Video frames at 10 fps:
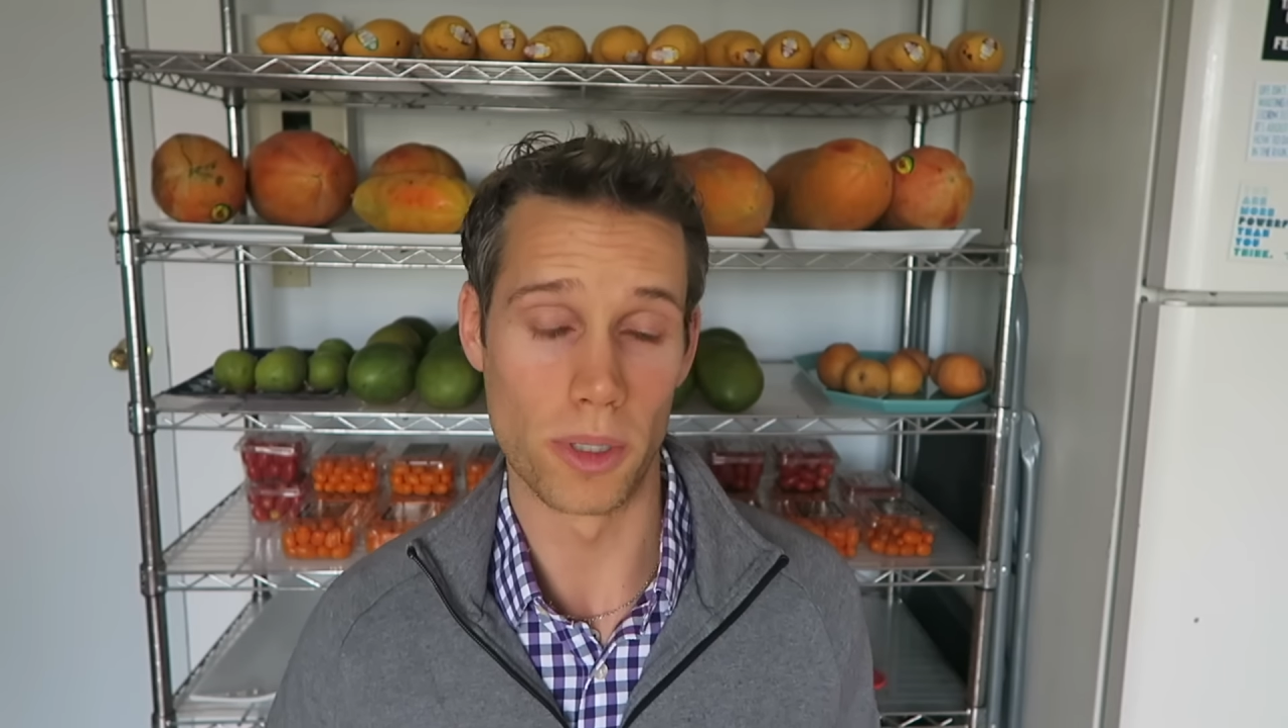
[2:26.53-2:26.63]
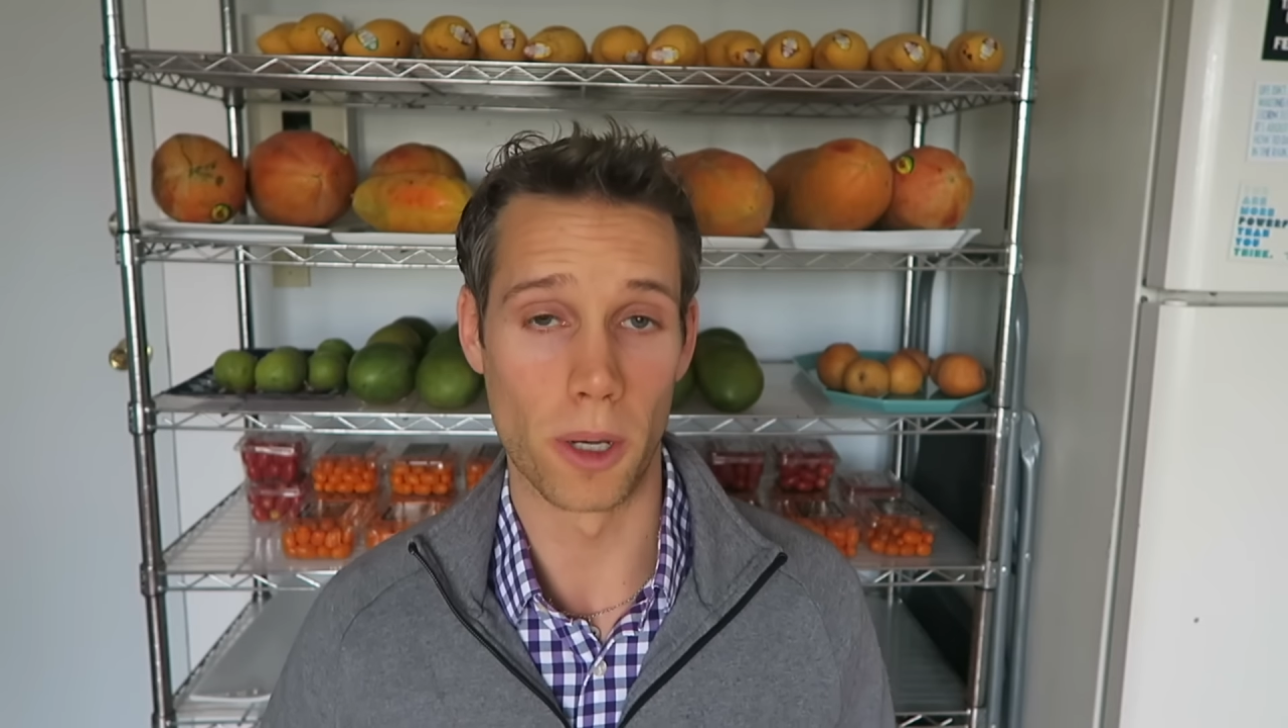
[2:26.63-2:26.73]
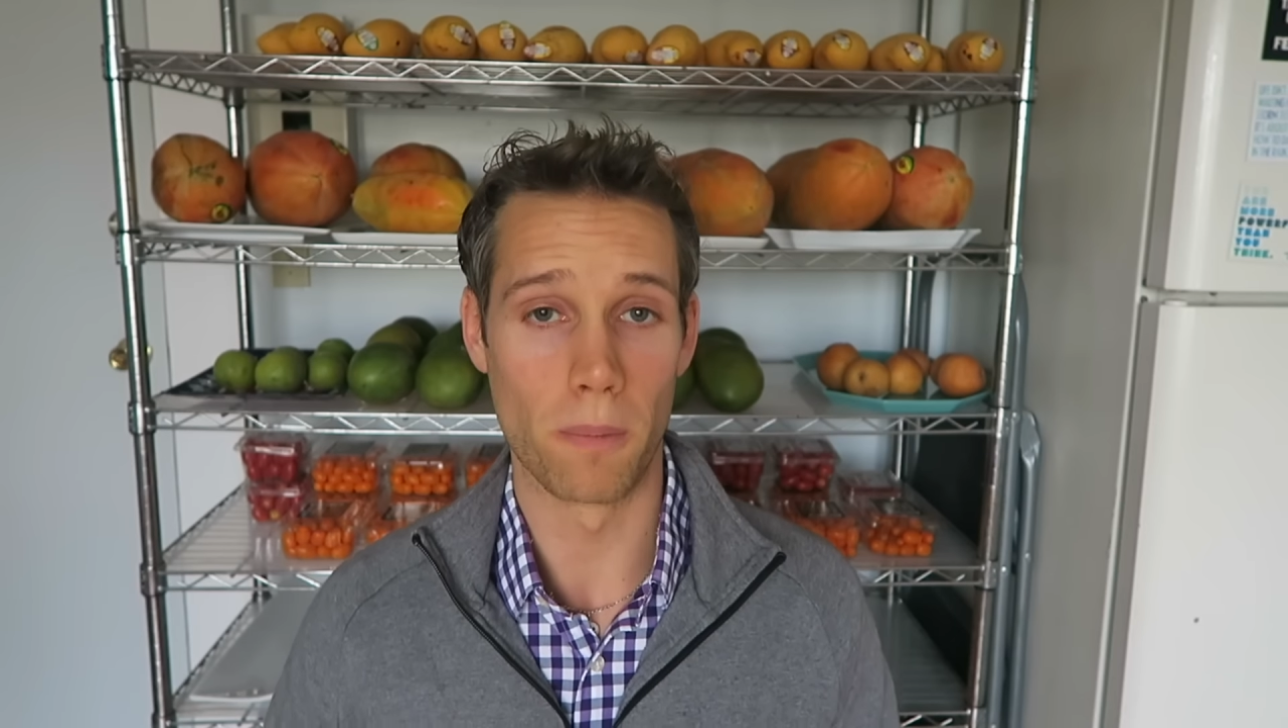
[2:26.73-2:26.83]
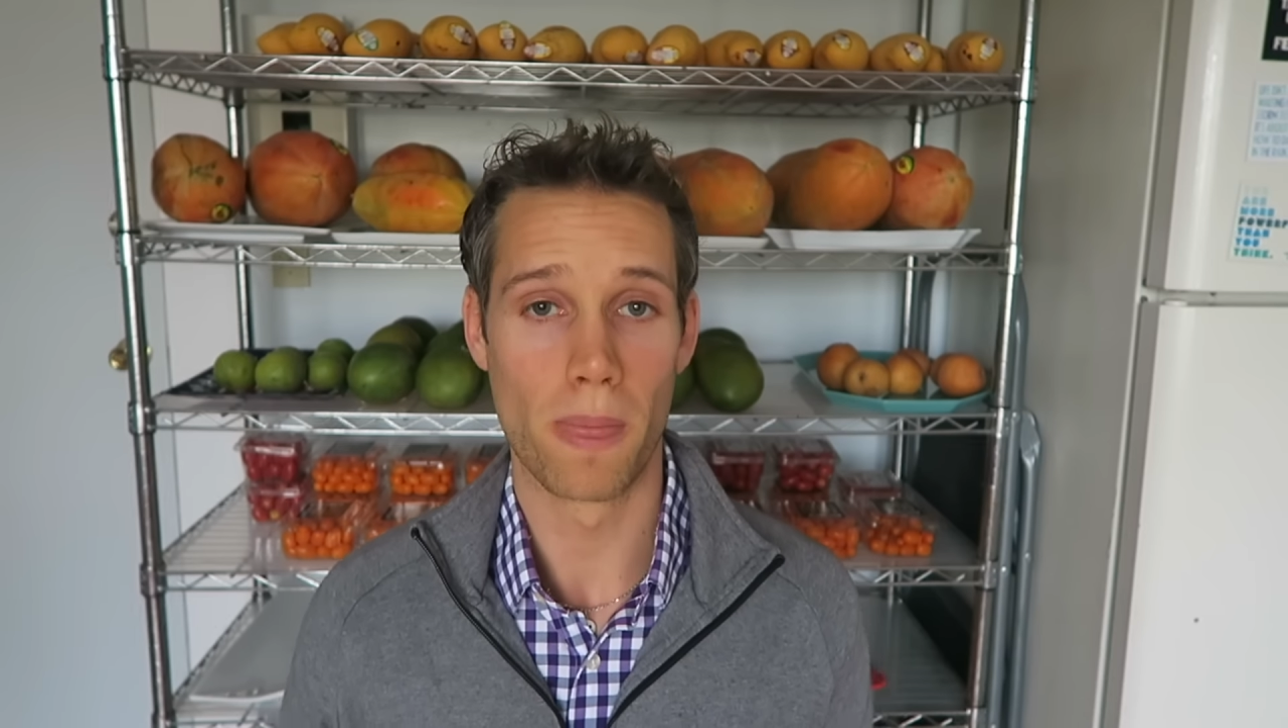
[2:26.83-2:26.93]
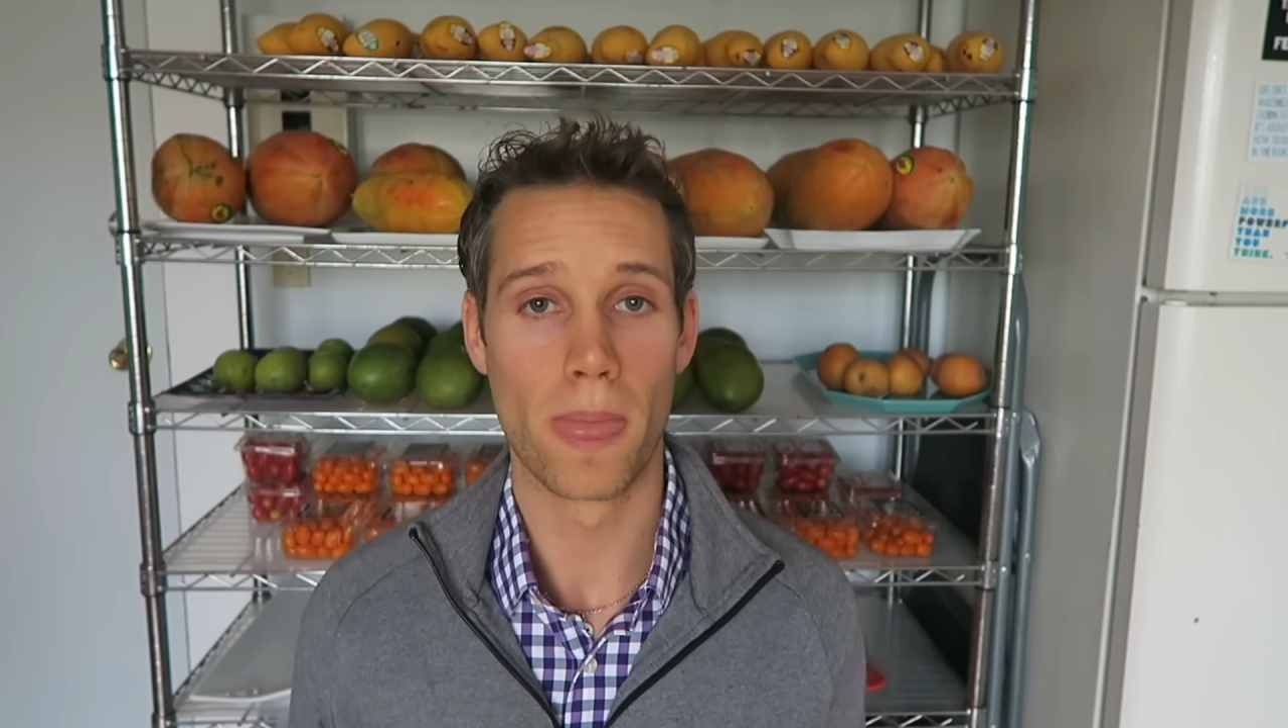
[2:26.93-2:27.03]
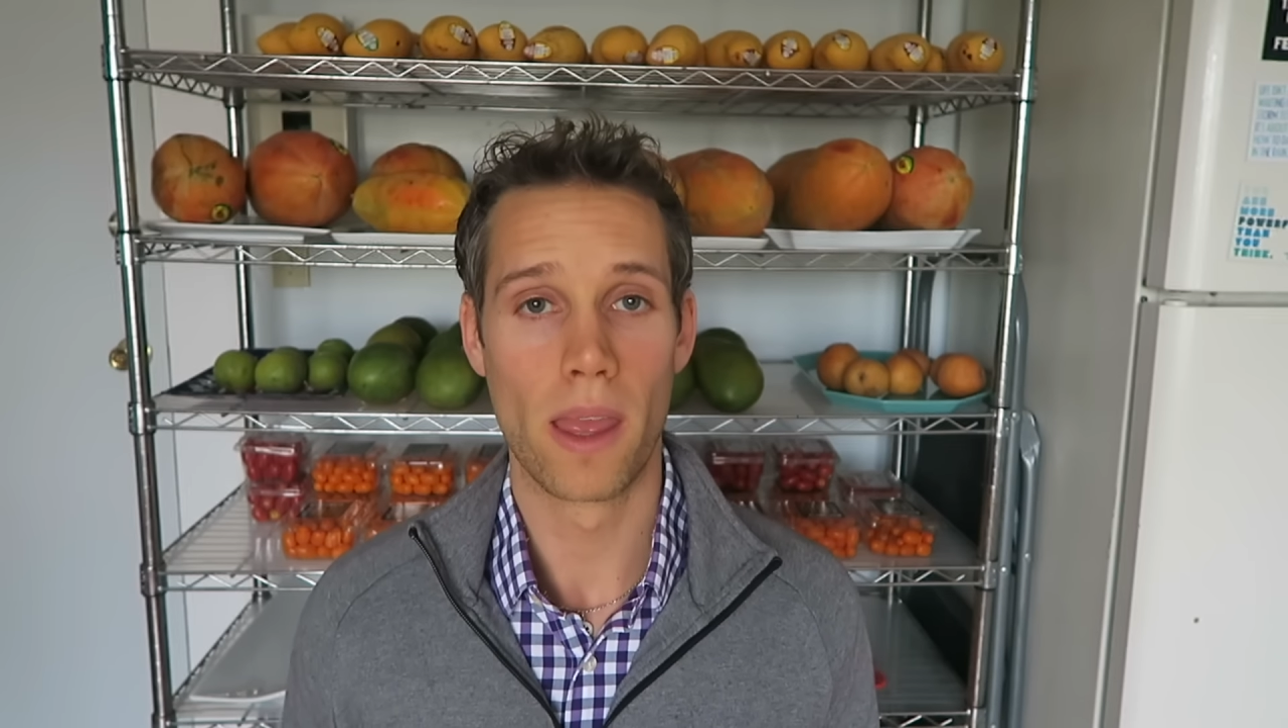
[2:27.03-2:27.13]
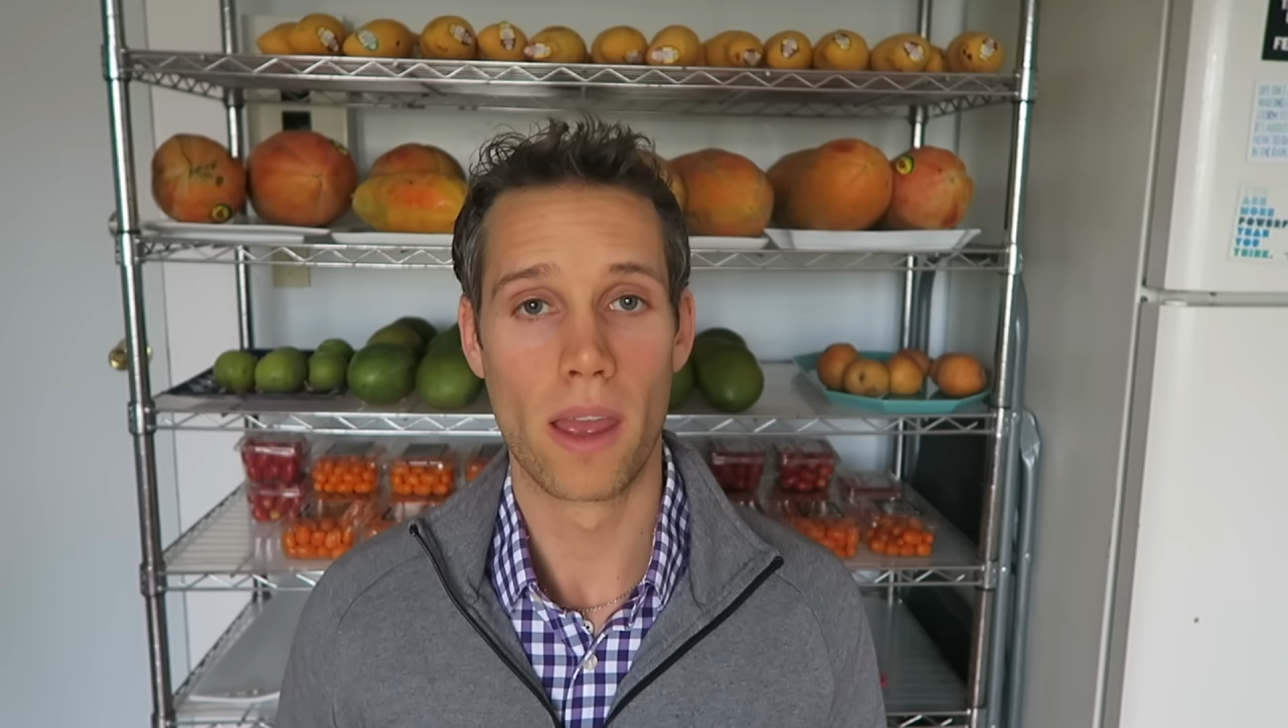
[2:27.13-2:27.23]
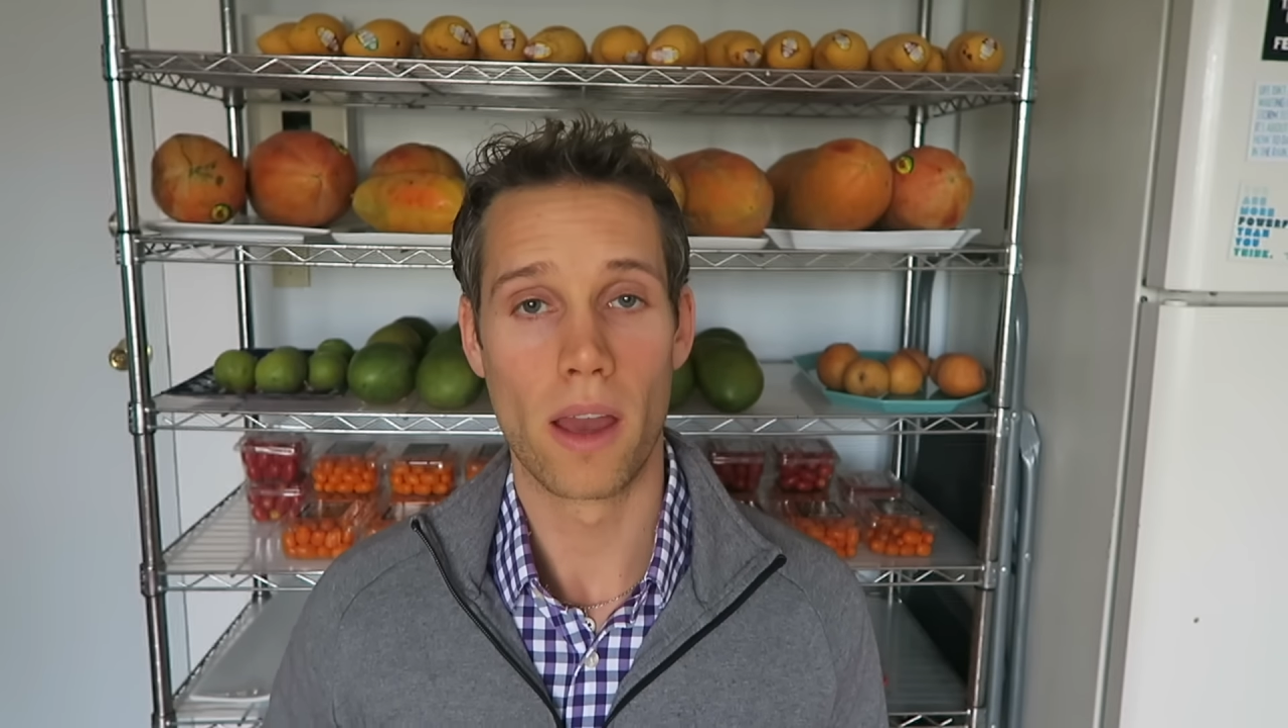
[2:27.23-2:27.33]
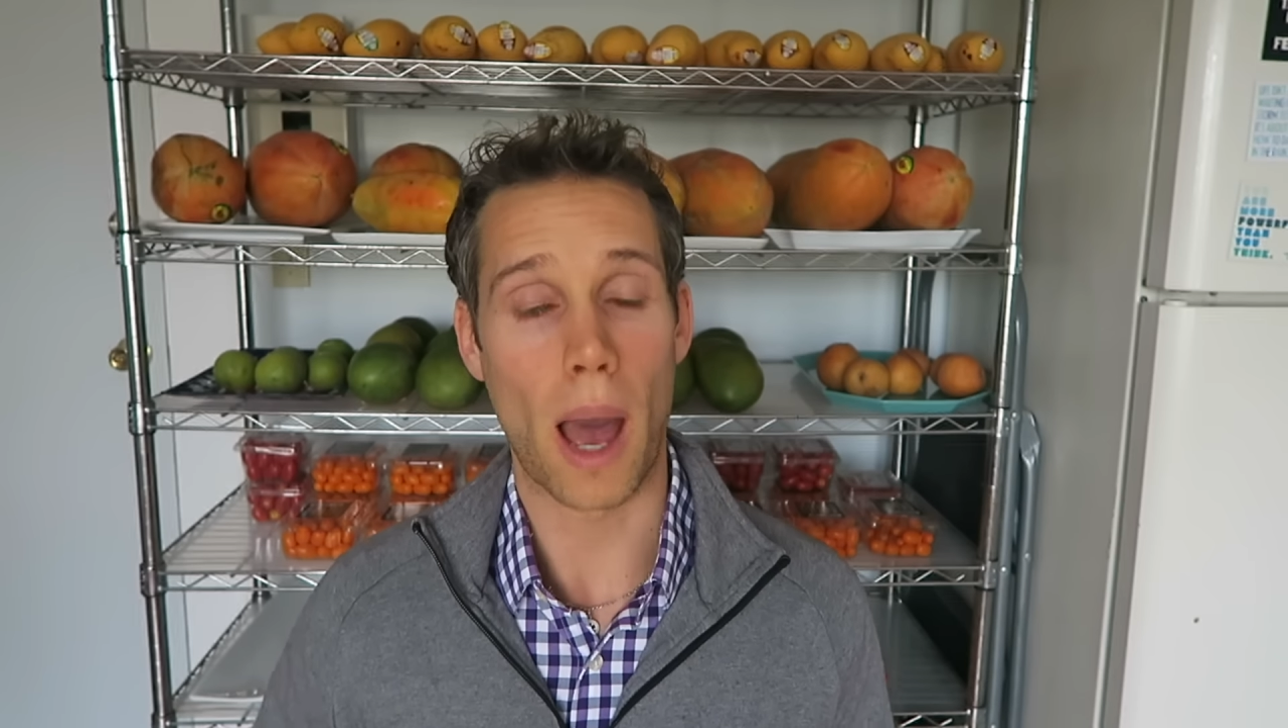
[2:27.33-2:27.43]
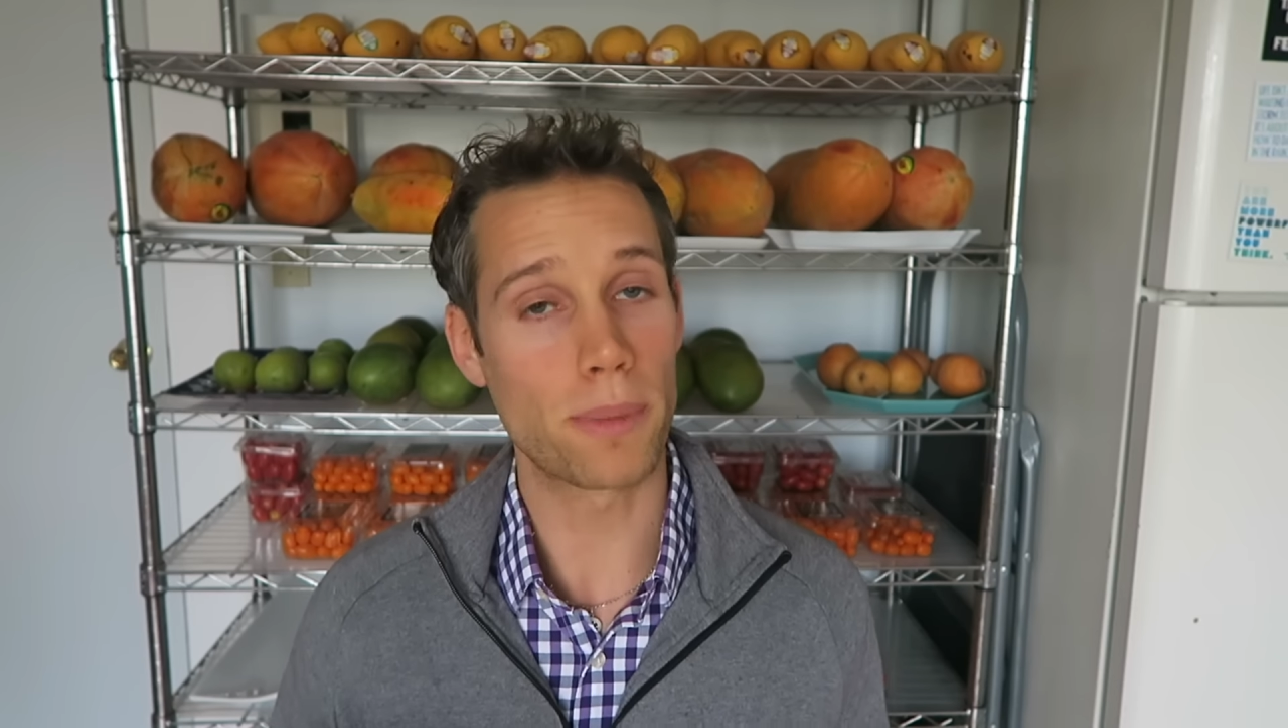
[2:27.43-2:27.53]
So
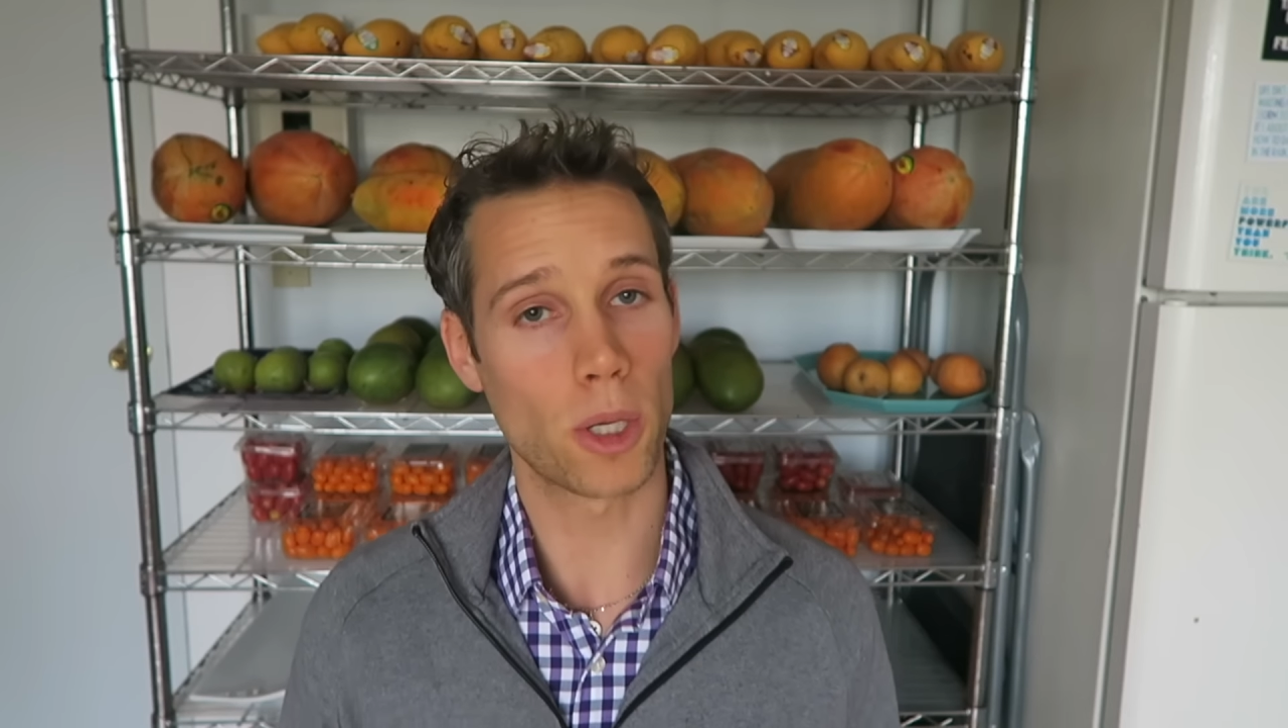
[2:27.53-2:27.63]
I'm